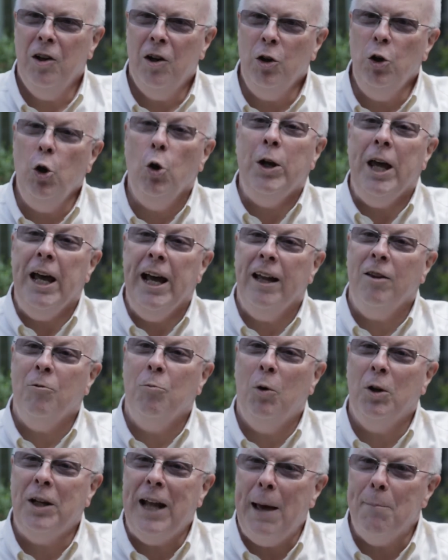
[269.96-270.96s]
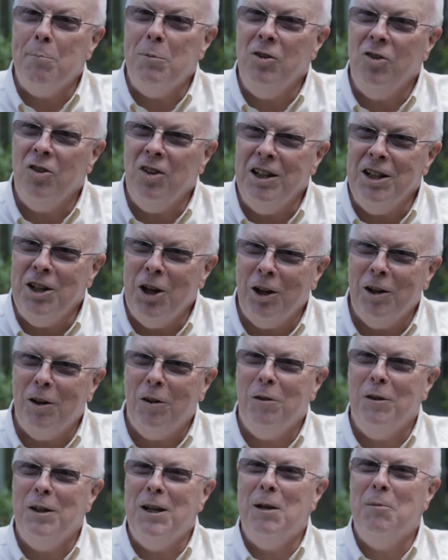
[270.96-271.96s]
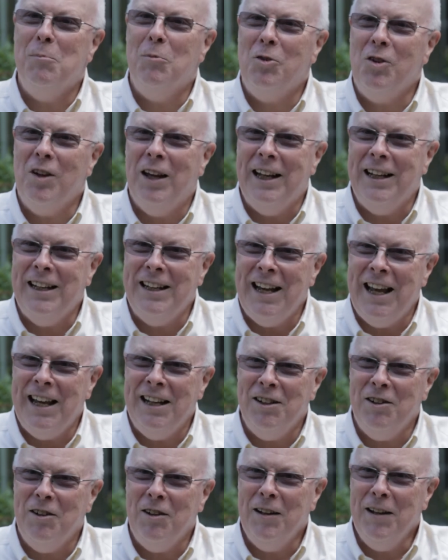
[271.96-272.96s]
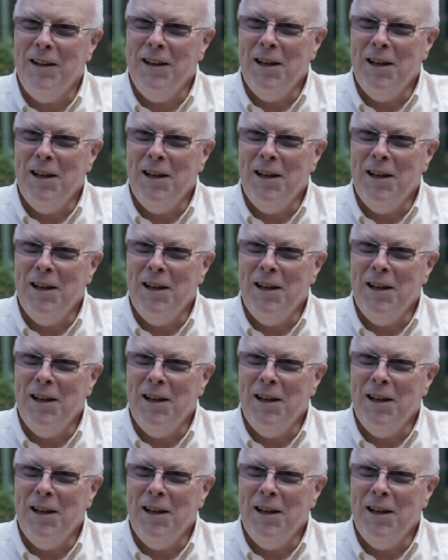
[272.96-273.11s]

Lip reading: looking at what happens in the other themes and then